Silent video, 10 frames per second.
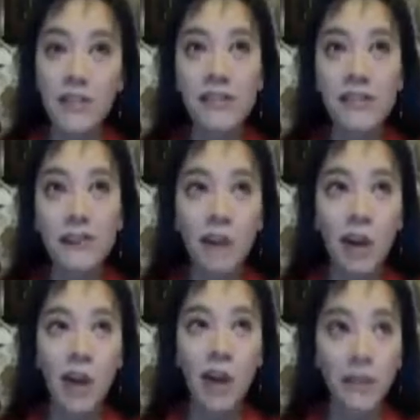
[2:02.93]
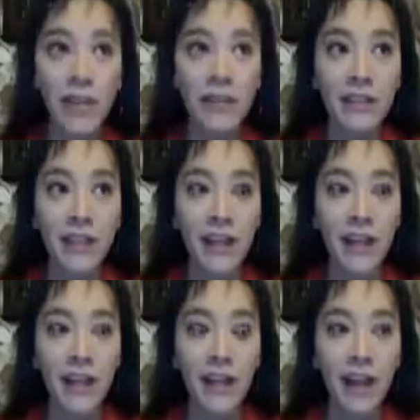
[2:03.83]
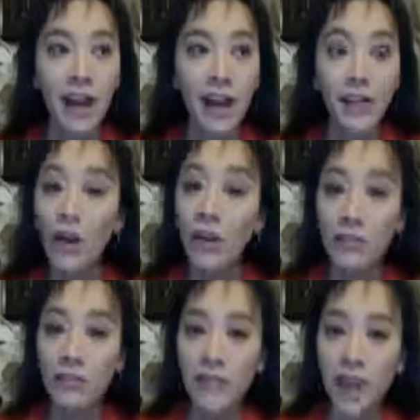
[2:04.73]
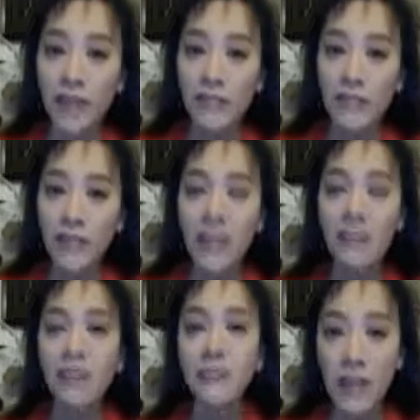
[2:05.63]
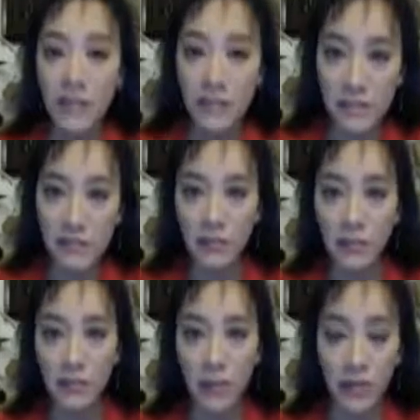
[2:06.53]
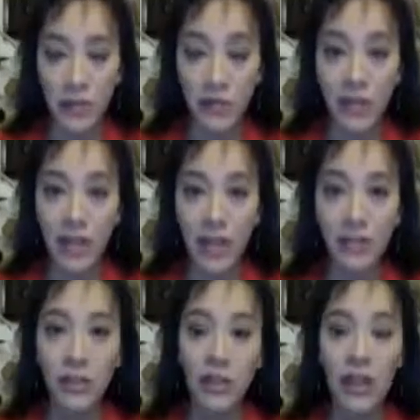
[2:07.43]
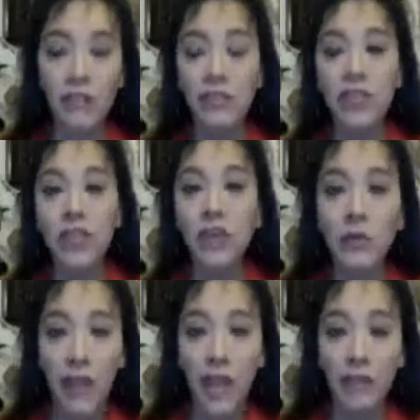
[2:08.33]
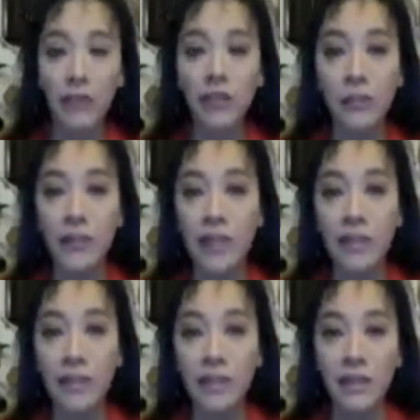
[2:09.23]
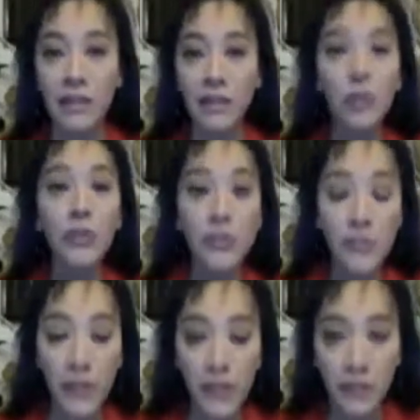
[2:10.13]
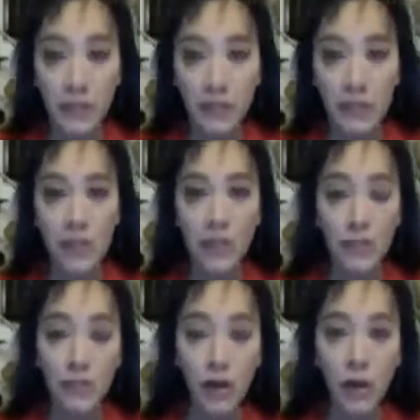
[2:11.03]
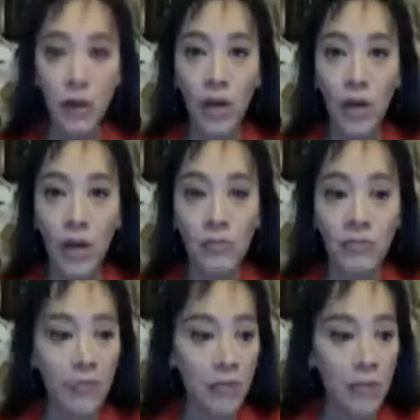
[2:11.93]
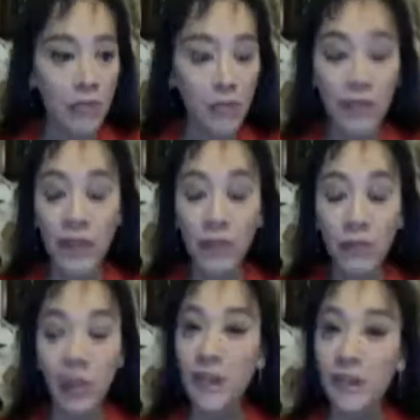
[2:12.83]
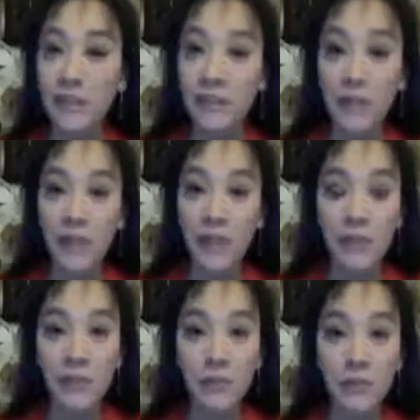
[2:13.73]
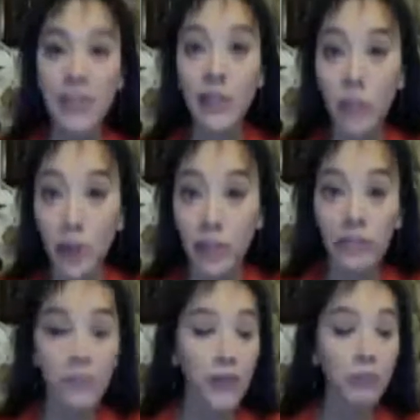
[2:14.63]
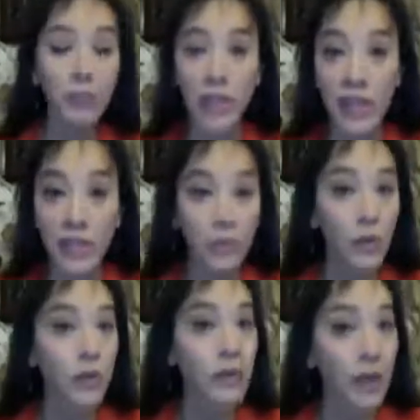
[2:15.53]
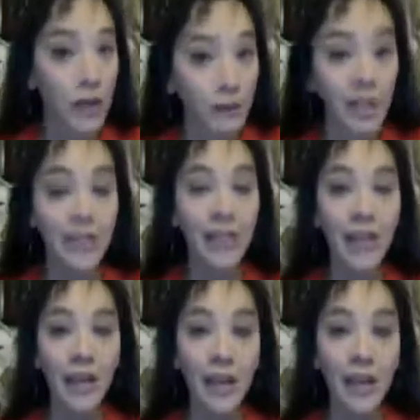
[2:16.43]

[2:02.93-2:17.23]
it's long been thought of as an expensive material, and you can actually use ivory to make numerous things. So people think that, well, it's something that's really good. It's very pretty. It's worth a lot of money.